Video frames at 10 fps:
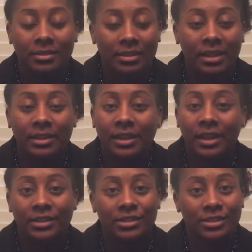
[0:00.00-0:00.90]

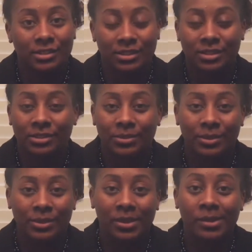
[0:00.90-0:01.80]
delegation is just
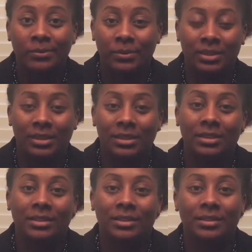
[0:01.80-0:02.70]
going to come with it.